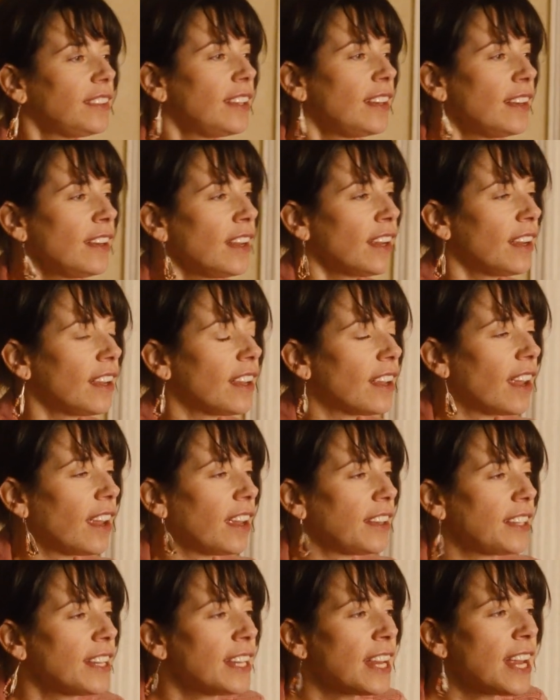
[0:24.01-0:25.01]
didn't I
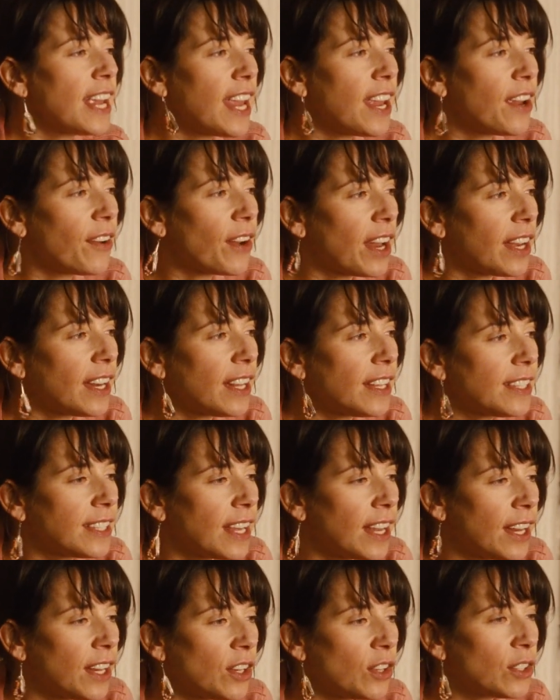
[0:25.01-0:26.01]
didn't I hear Eddie
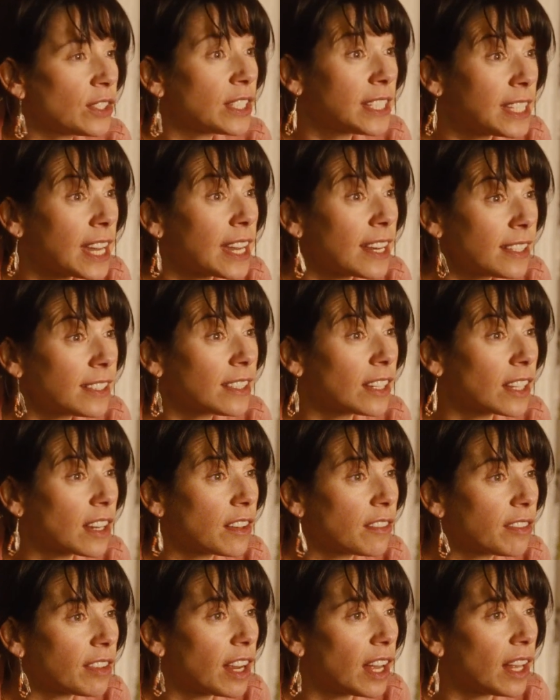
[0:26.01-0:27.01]
say he knows a dentist
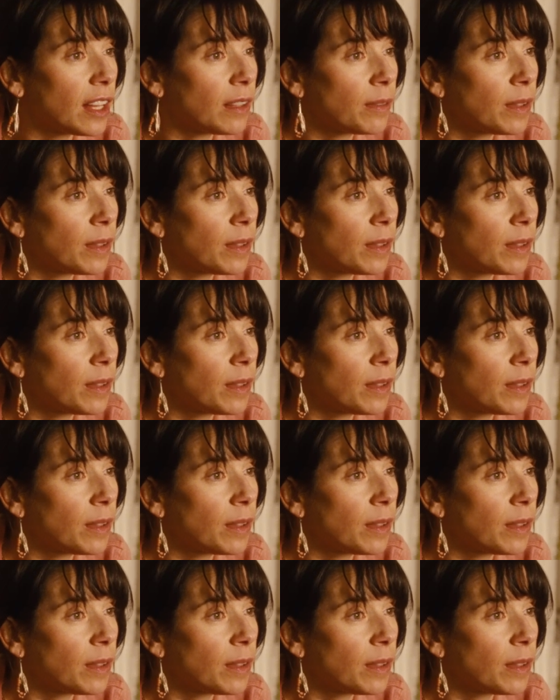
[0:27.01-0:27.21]
looking for help?